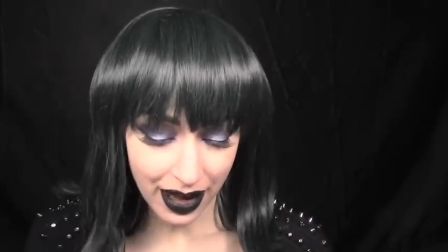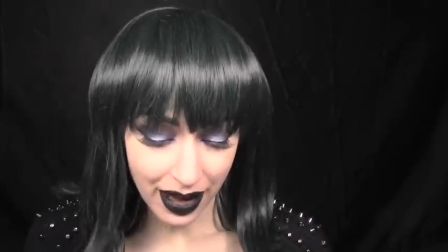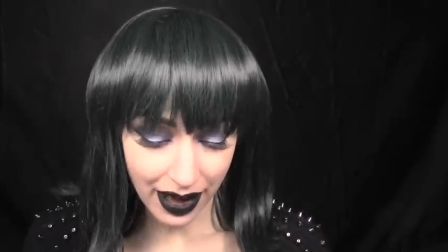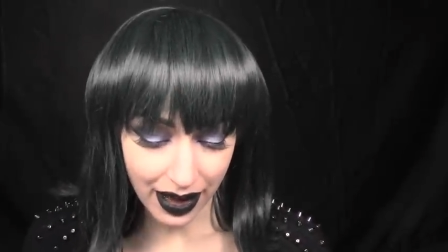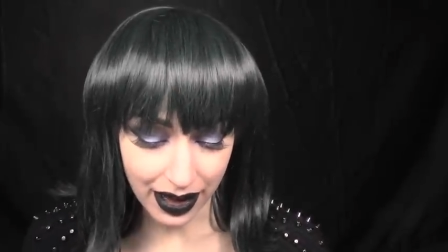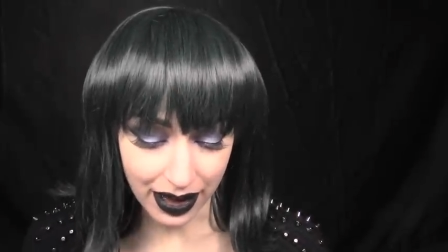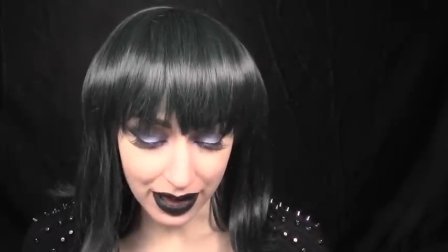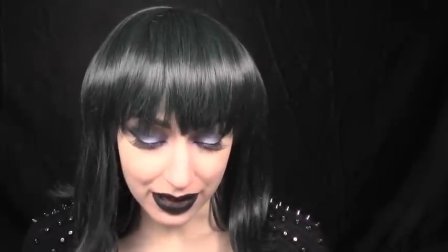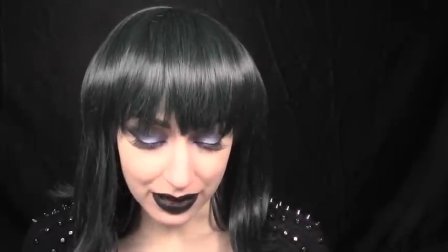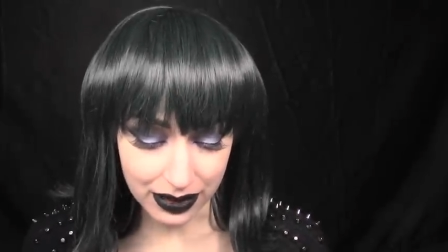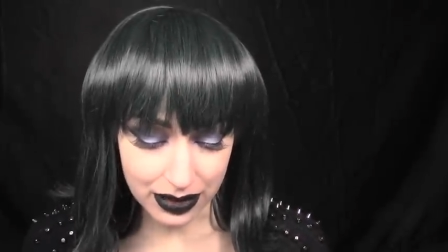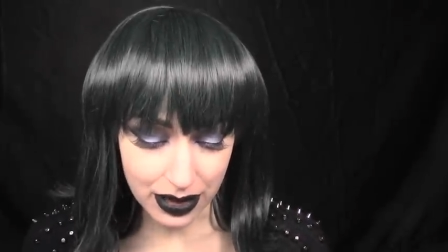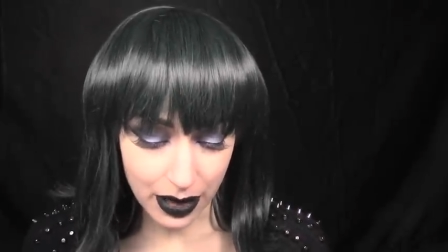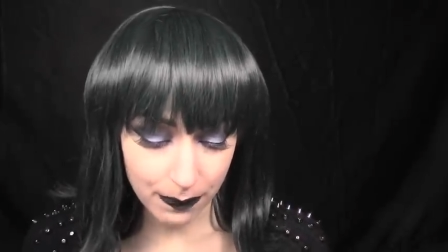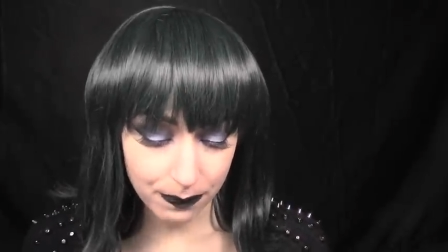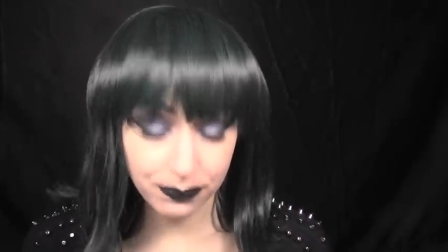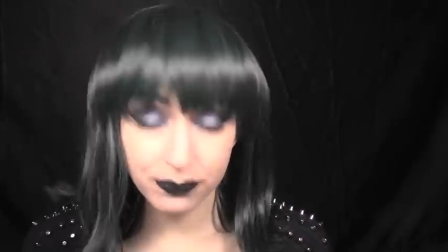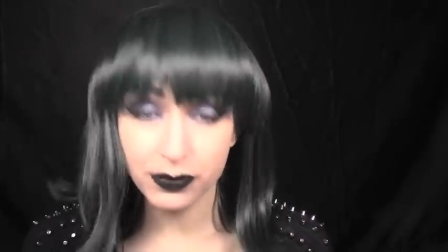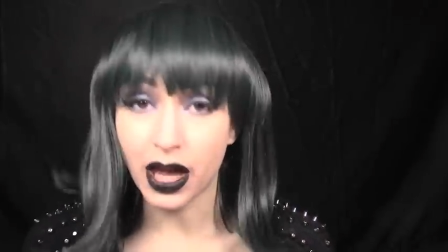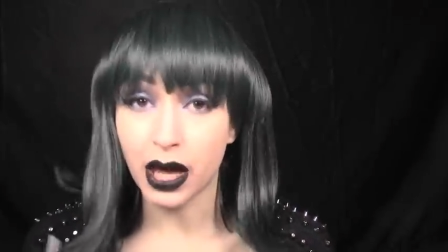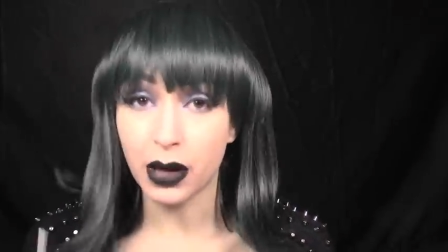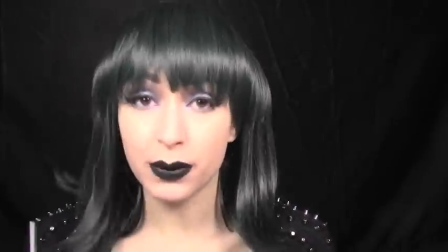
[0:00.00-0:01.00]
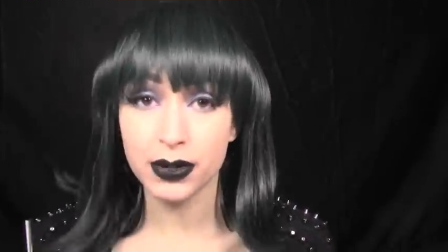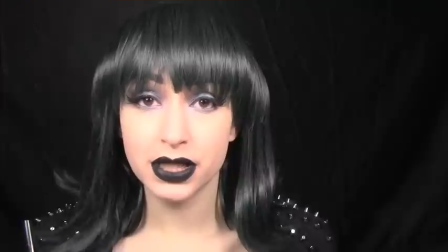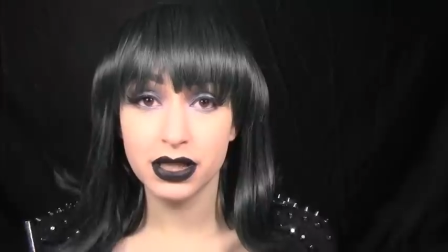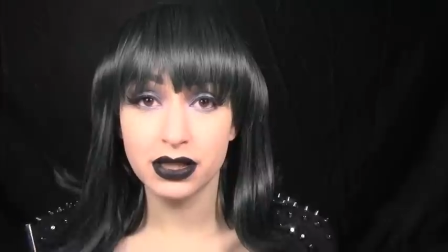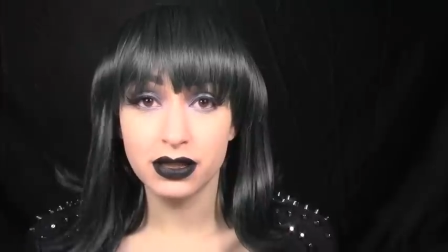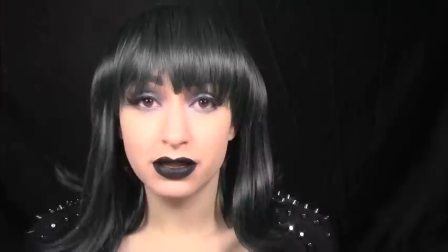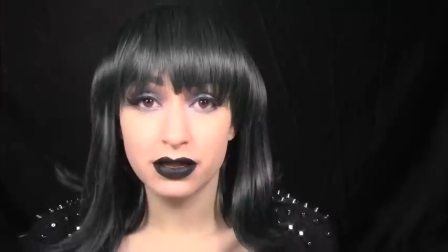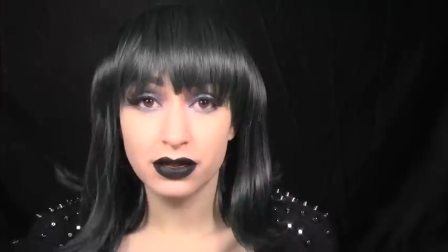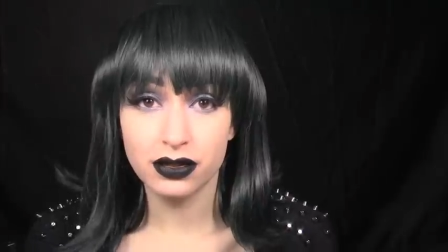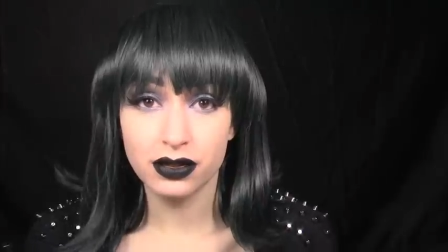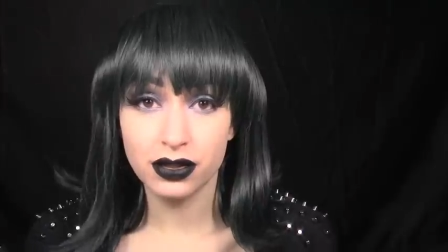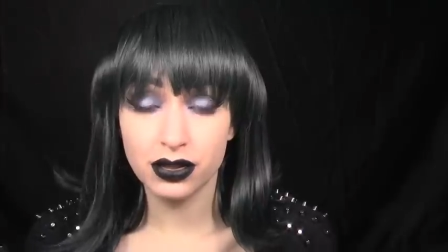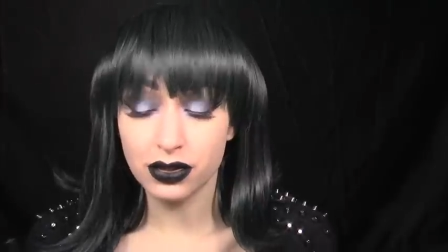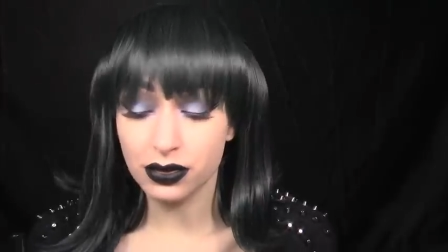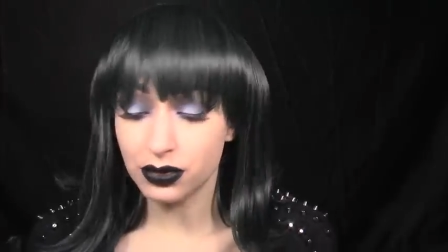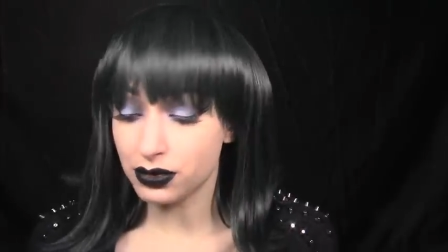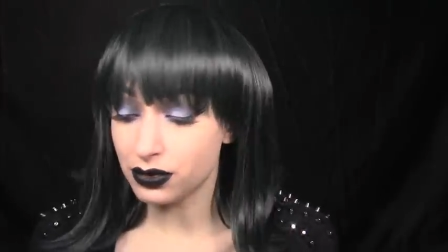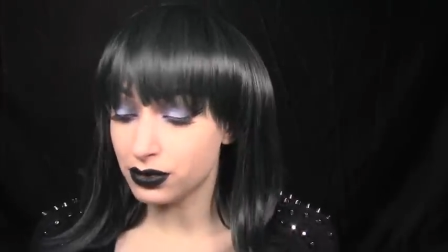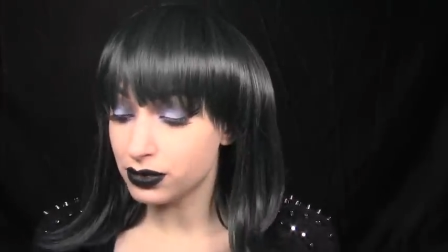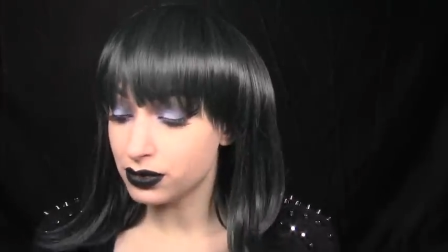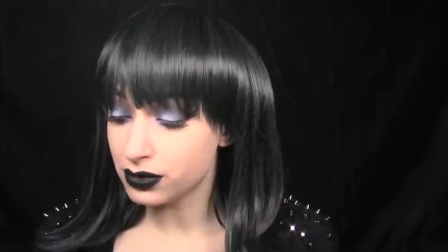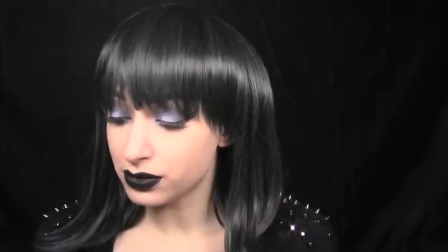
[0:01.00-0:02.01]
And I wasn't
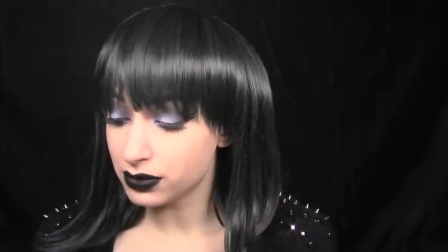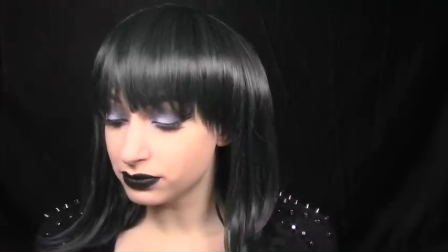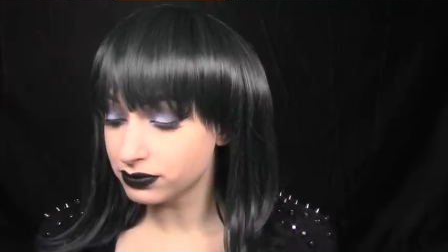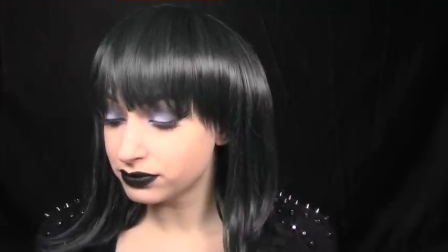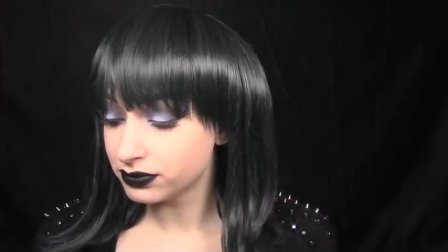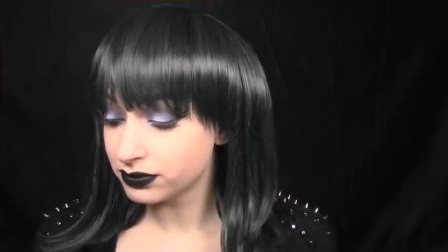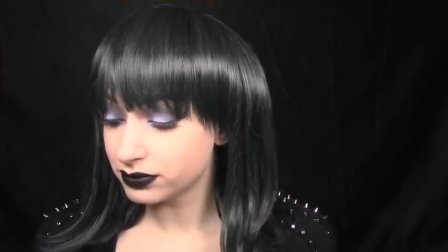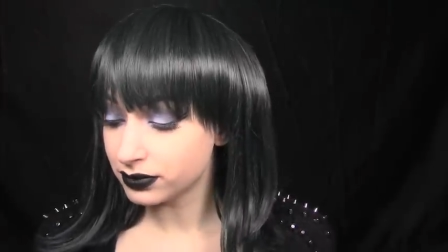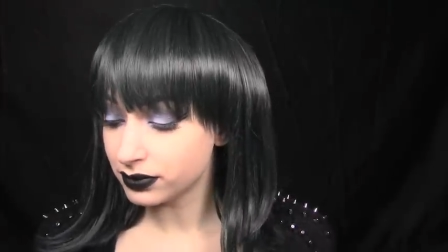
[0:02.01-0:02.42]
too